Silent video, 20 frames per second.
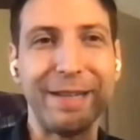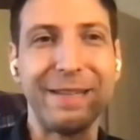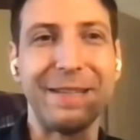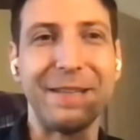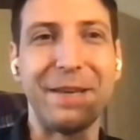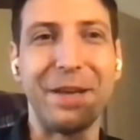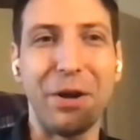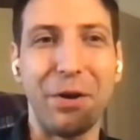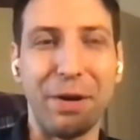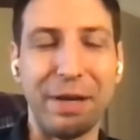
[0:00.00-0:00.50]

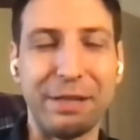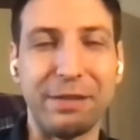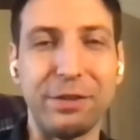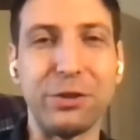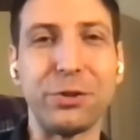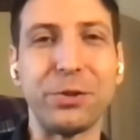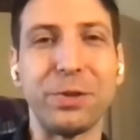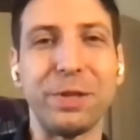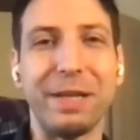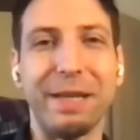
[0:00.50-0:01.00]
it's
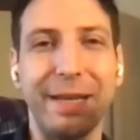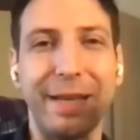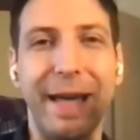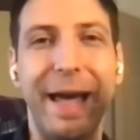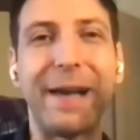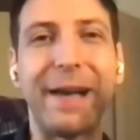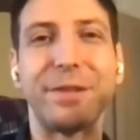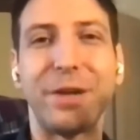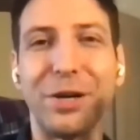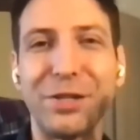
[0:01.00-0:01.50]
usually
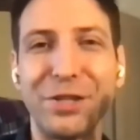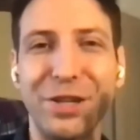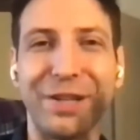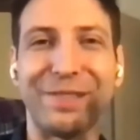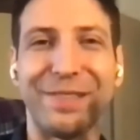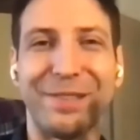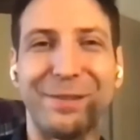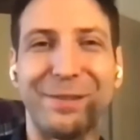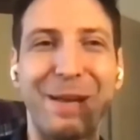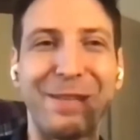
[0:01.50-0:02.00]

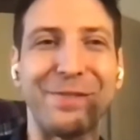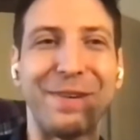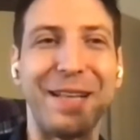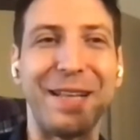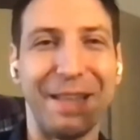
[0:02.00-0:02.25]
exogenously specified.